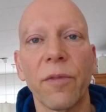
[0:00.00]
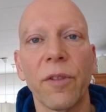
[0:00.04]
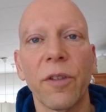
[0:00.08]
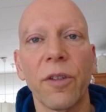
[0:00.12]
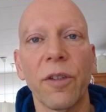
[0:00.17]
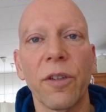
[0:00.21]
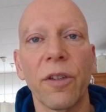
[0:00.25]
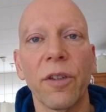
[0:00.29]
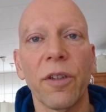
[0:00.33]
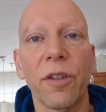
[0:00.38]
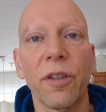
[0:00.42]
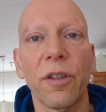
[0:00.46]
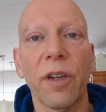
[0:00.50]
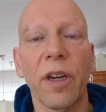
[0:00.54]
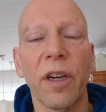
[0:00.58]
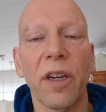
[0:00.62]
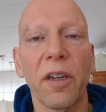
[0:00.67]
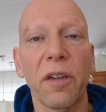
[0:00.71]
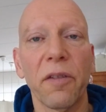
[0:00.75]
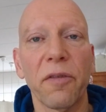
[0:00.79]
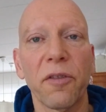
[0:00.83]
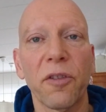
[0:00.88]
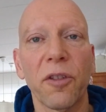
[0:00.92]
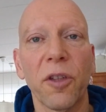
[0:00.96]
the, I
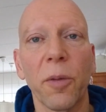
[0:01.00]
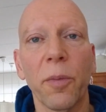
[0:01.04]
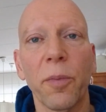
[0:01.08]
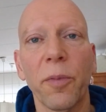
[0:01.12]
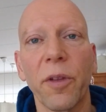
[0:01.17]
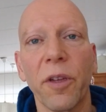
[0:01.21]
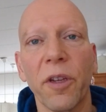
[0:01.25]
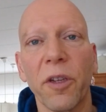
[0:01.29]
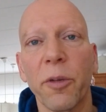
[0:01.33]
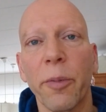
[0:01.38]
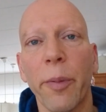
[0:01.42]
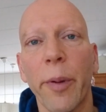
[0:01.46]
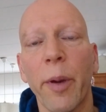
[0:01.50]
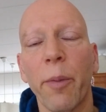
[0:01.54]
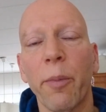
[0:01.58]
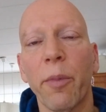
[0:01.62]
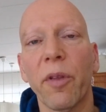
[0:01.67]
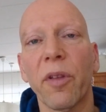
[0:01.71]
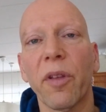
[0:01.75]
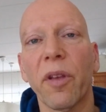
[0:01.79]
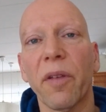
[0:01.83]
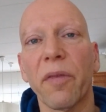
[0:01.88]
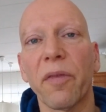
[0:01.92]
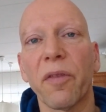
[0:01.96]
have stopped the
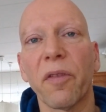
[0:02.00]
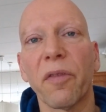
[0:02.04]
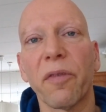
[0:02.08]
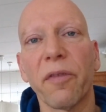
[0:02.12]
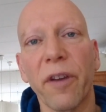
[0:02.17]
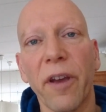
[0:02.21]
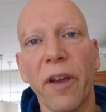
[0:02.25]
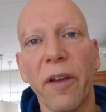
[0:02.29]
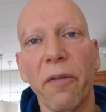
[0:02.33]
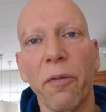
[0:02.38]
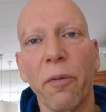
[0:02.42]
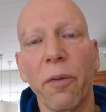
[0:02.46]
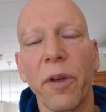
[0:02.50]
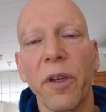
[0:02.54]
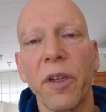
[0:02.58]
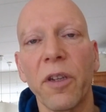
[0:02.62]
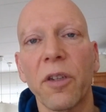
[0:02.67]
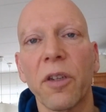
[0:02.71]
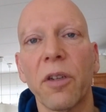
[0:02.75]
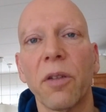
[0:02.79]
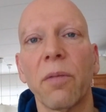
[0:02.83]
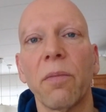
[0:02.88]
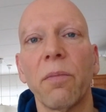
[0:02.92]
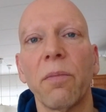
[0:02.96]
experiment after five
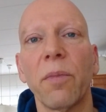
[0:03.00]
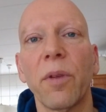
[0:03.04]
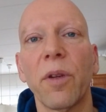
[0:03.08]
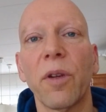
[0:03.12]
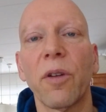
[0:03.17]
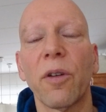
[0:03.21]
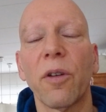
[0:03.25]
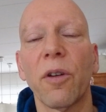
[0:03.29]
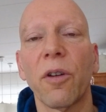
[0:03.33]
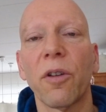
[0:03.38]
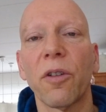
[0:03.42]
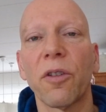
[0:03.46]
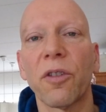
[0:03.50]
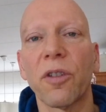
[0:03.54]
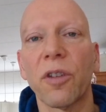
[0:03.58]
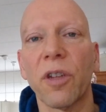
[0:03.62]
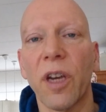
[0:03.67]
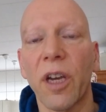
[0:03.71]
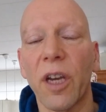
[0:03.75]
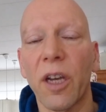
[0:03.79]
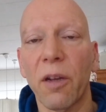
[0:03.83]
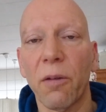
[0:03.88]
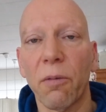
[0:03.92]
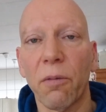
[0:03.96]
weeks because
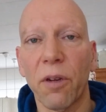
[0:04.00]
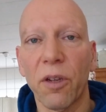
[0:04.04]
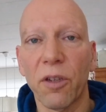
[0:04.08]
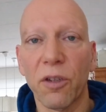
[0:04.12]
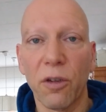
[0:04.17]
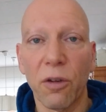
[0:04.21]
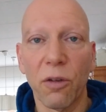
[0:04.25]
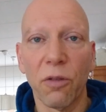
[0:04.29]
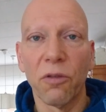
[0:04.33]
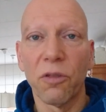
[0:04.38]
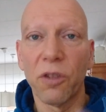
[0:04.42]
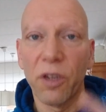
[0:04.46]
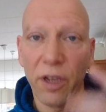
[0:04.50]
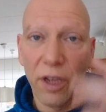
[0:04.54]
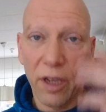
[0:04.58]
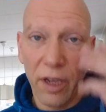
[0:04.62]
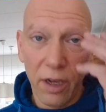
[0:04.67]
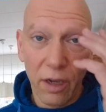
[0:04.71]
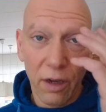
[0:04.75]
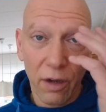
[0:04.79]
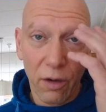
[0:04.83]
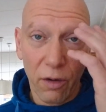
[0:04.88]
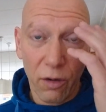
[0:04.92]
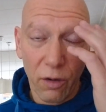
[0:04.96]
I was losing
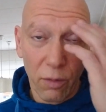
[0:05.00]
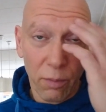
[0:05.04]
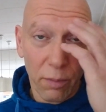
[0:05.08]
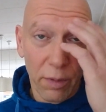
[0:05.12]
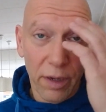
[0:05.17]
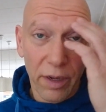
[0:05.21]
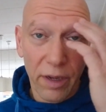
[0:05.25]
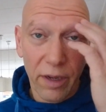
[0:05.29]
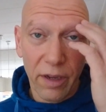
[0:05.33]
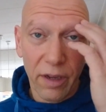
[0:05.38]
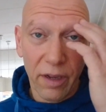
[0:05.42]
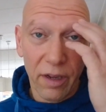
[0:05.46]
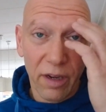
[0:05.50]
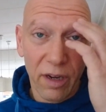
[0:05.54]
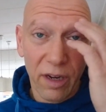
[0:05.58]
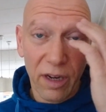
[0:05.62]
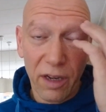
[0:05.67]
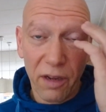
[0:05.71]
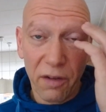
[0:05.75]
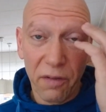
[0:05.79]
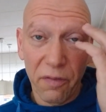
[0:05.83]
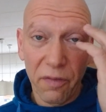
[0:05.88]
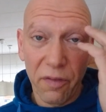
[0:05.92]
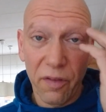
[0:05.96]
hair on my uh,
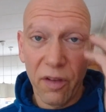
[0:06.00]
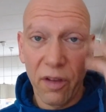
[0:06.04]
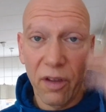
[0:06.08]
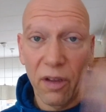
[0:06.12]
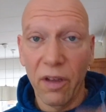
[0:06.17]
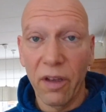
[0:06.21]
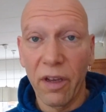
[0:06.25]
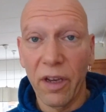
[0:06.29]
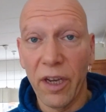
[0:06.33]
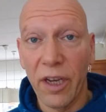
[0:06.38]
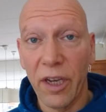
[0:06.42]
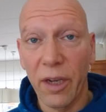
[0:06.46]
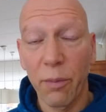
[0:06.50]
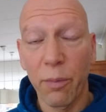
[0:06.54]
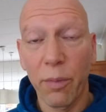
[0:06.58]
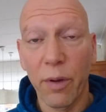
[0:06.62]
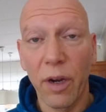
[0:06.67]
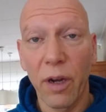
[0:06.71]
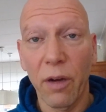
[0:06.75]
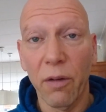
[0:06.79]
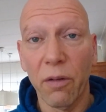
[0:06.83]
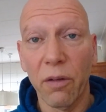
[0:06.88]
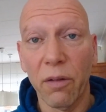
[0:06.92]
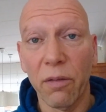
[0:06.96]
left
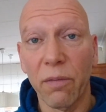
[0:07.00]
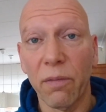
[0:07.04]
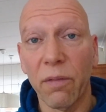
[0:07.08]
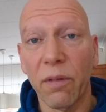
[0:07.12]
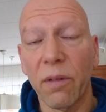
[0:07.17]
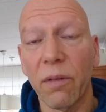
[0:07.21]
eyebrow